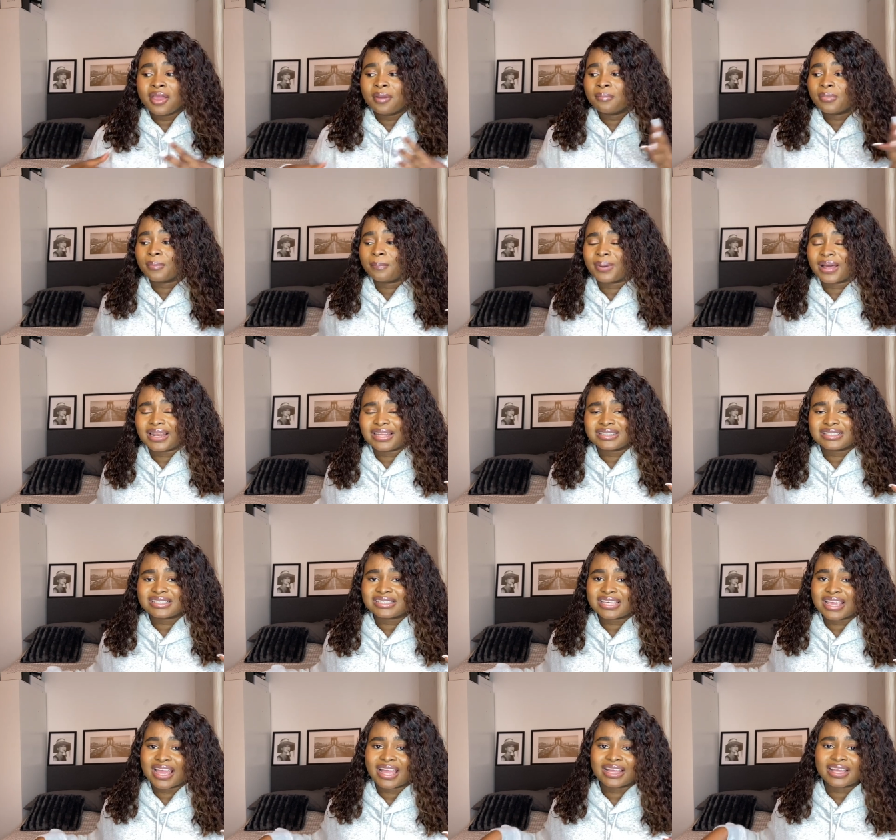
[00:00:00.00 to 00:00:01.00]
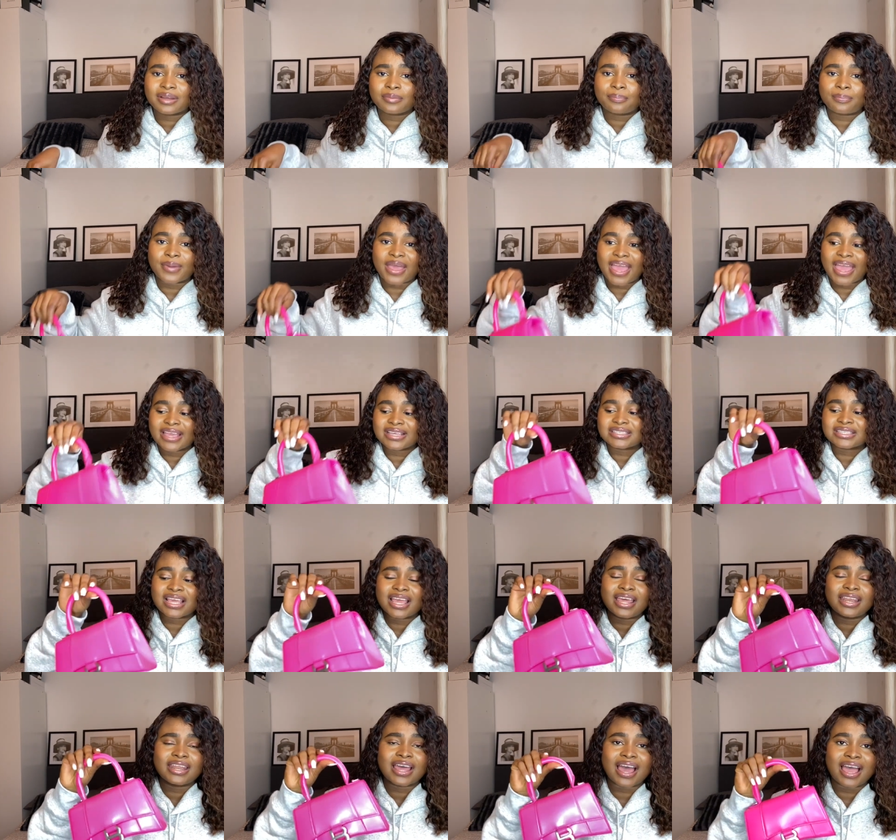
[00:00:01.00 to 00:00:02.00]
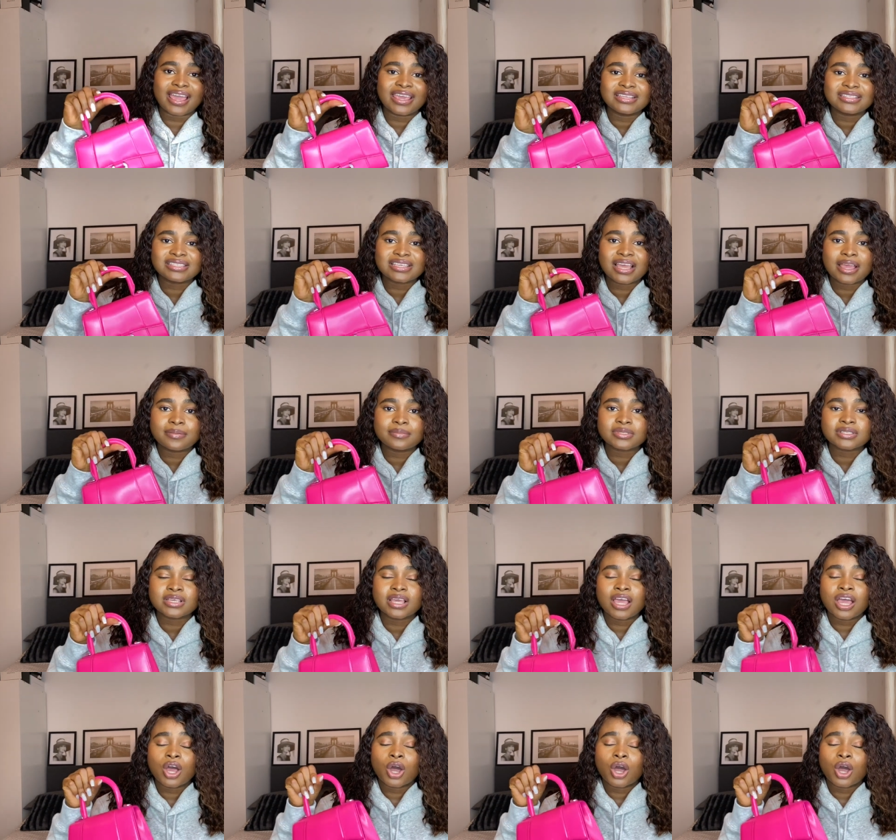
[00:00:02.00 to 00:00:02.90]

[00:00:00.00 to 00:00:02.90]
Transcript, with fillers: but Balenciaga bags and items